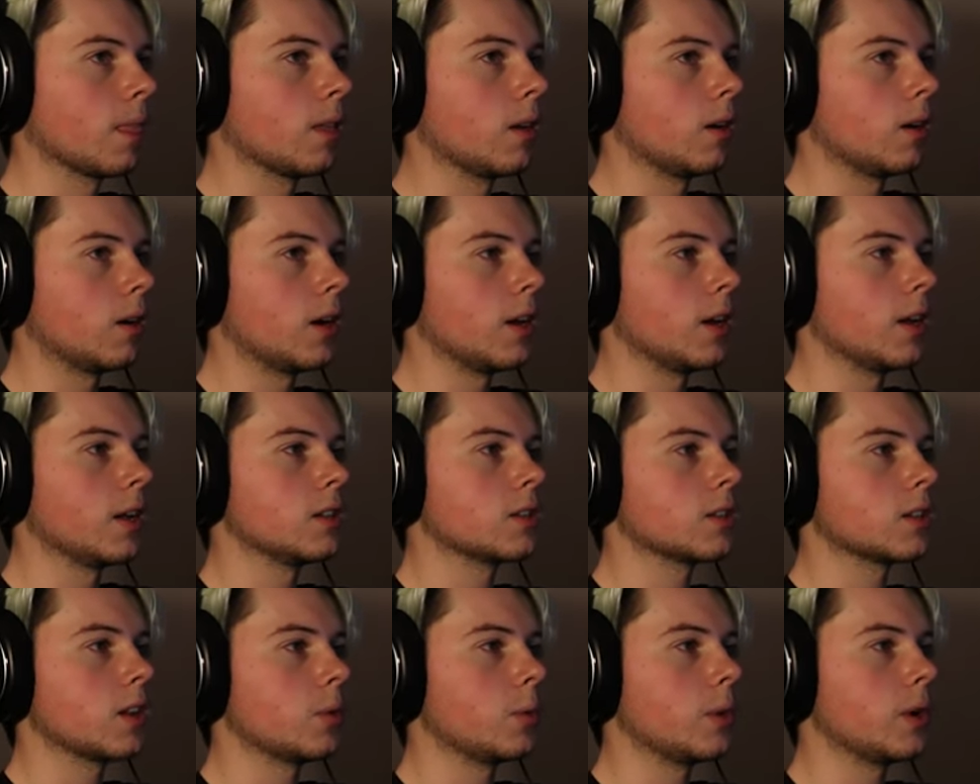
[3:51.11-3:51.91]
Alright, I
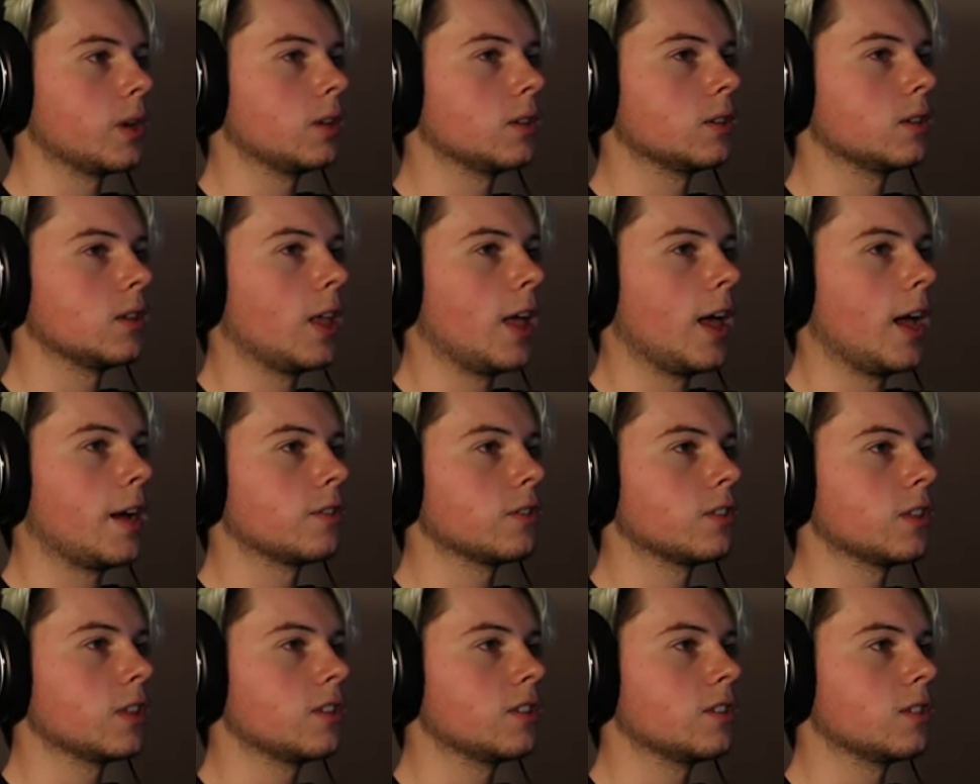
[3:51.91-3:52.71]
just got to wait until
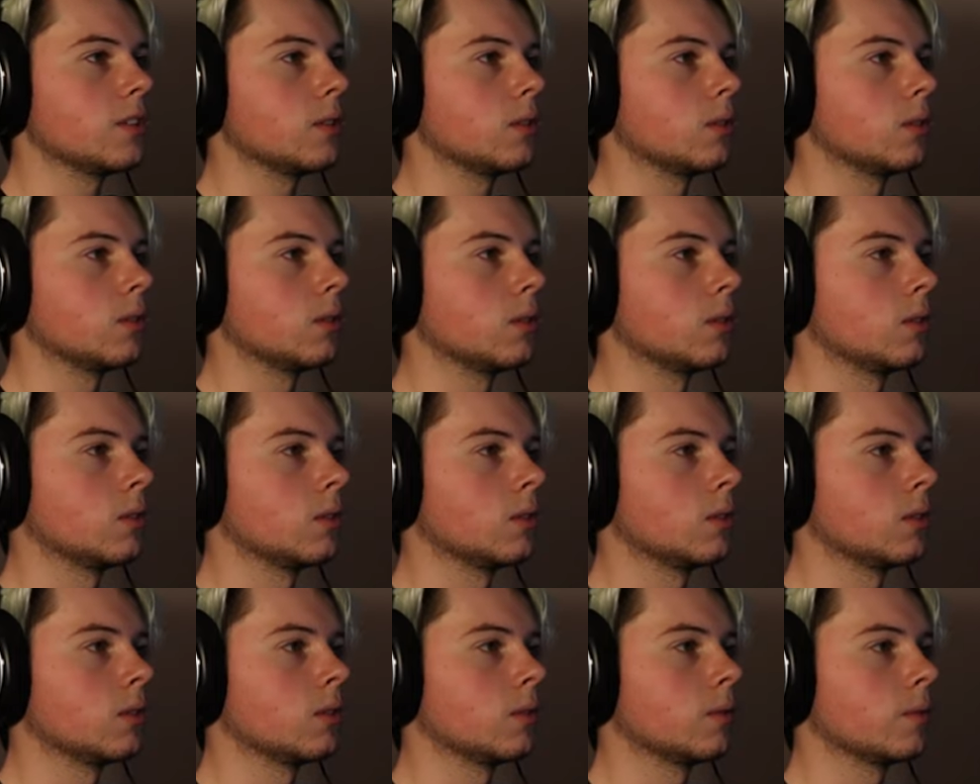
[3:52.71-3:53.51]
after they shoot
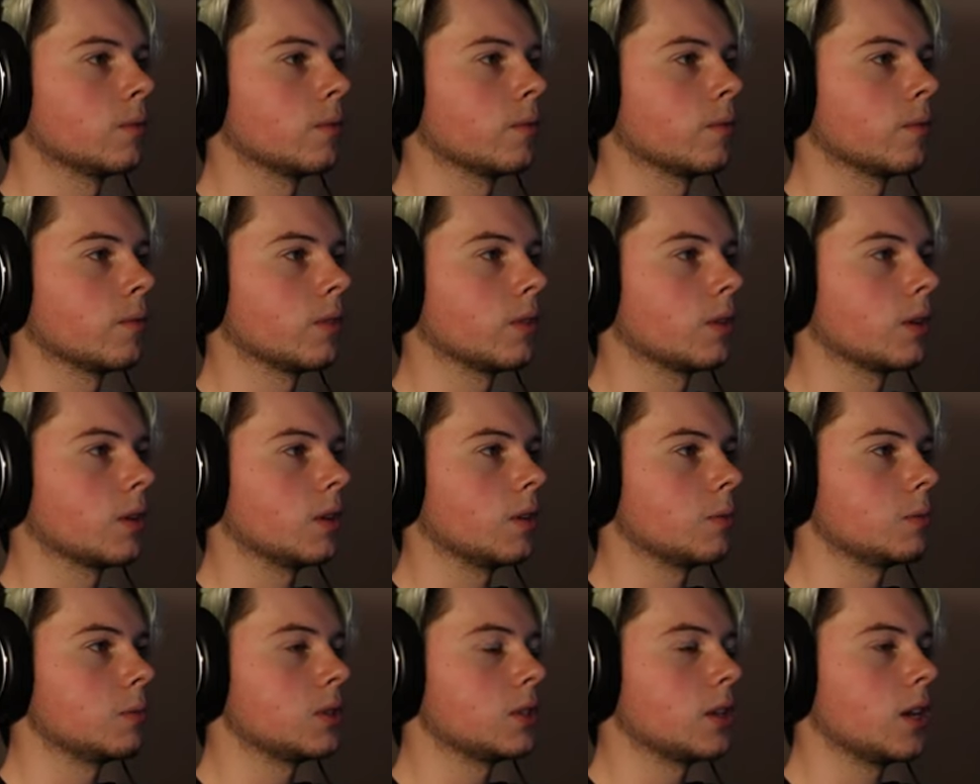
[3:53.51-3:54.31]

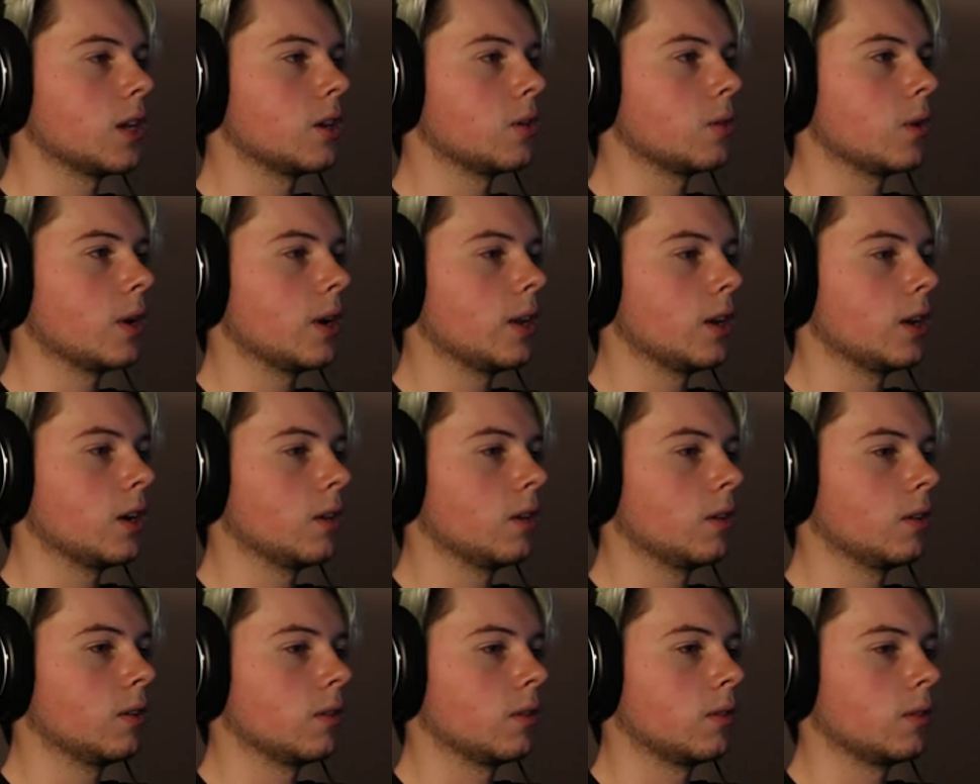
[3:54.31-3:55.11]
stand right
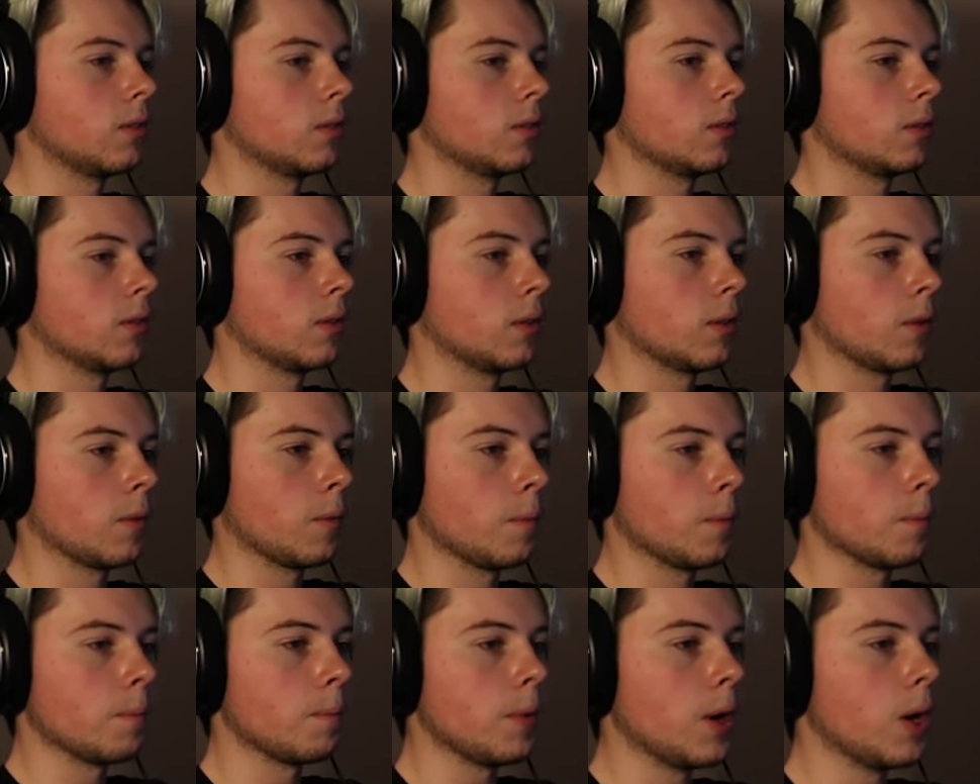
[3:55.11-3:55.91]
here.
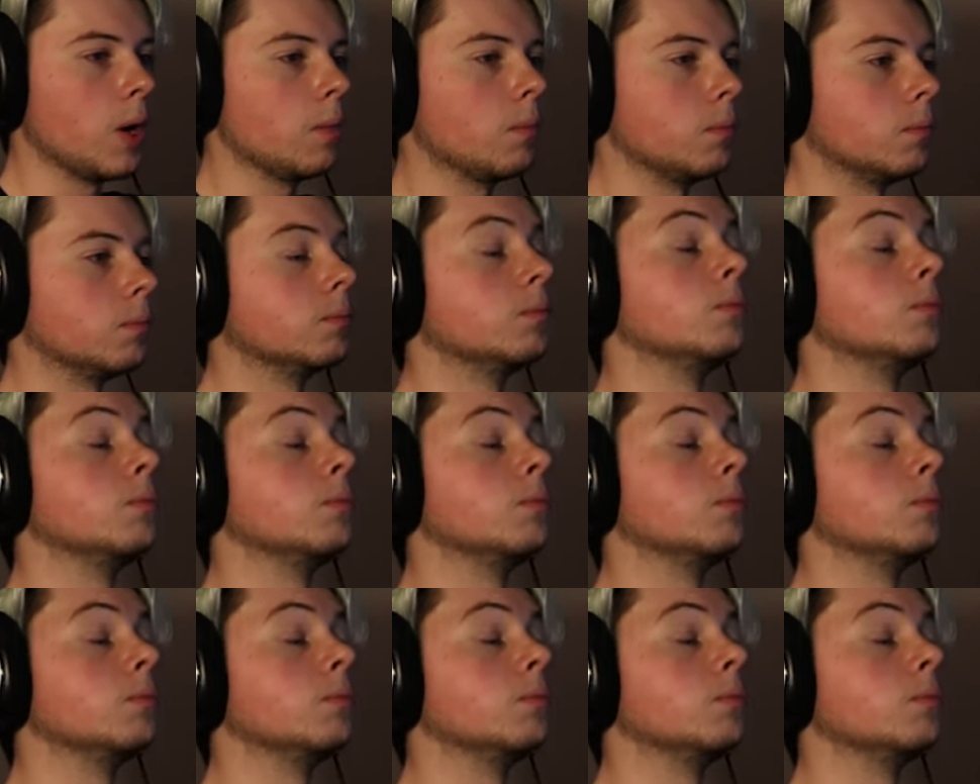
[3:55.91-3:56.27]
Boom.